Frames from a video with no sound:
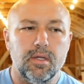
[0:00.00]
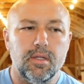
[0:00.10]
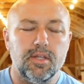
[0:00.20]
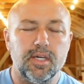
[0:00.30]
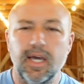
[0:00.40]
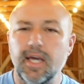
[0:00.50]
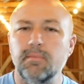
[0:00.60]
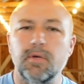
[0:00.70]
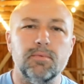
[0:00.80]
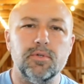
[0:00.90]
gang
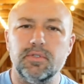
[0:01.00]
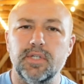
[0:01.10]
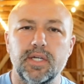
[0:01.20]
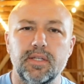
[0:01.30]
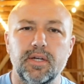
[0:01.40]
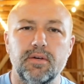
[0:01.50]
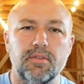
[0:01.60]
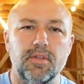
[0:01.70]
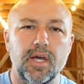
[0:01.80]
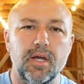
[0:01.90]
members that are
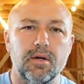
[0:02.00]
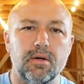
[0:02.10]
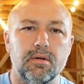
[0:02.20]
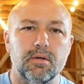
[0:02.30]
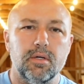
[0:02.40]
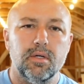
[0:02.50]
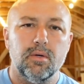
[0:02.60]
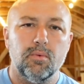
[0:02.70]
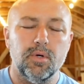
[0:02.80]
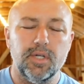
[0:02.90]
there,
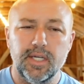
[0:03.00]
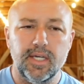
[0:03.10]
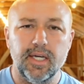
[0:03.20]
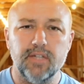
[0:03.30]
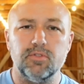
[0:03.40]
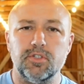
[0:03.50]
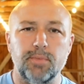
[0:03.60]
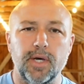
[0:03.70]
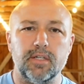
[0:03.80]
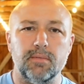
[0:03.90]
one, he has
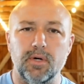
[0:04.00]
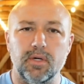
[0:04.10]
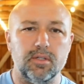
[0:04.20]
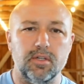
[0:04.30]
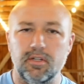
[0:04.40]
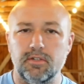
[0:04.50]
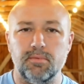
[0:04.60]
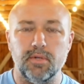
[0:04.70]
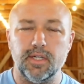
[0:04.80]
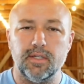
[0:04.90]
respect among,
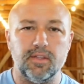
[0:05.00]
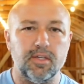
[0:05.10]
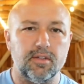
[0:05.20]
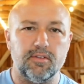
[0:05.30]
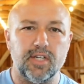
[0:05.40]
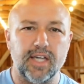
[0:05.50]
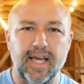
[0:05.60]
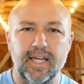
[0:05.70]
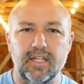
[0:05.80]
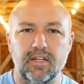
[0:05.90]
I think there's
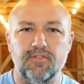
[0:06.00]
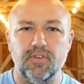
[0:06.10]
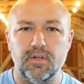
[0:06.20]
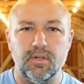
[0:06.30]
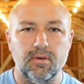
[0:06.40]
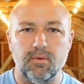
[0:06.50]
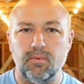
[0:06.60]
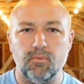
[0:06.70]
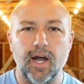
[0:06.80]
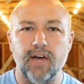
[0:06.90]
80 different
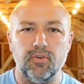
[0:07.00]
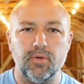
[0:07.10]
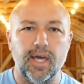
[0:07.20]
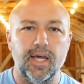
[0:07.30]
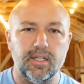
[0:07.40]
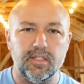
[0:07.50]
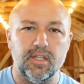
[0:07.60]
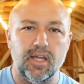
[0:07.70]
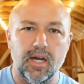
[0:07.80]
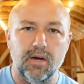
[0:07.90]
rival gangs in
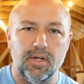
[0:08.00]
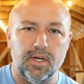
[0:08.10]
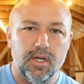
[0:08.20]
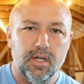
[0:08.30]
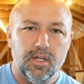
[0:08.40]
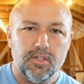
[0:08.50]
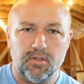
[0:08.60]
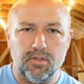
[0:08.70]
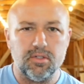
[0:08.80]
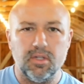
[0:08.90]
the area.
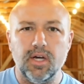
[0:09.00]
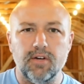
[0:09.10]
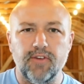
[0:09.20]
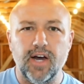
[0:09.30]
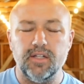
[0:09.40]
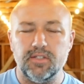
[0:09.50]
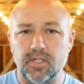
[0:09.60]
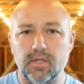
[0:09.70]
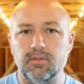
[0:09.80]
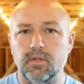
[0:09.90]
So there's a lot of violence that
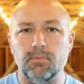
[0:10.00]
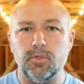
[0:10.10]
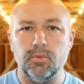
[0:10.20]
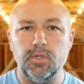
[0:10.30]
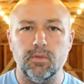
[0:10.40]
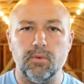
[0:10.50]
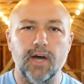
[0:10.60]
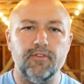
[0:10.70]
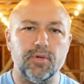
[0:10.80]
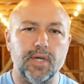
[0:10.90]
goes on between the
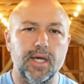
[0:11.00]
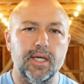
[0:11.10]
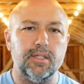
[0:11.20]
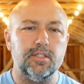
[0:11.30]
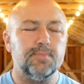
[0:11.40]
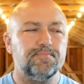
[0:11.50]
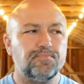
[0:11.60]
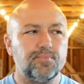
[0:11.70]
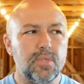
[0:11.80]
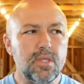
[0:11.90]
rival gangs.
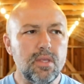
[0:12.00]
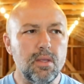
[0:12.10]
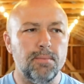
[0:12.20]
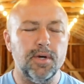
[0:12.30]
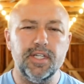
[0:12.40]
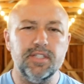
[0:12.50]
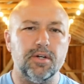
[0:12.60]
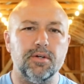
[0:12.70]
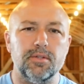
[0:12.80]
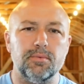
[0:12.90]
But he's
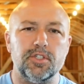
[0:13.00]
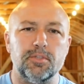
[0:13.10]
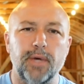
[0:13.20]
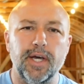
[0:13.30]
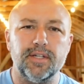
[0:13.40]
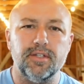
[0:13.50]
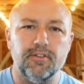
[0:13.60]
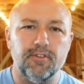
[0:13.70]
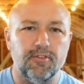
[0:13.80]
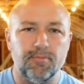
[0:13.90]
earned the respect
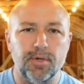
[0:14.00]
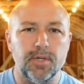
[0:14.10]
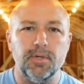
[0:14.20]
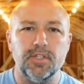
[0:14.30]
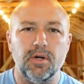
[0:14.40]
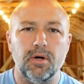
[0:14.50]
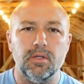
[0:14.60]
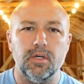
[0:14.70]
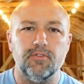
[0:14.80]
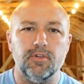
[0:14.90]
of pretty much
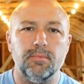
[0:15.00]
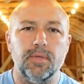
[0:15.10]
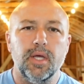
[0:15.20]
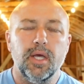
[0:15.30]
all of them.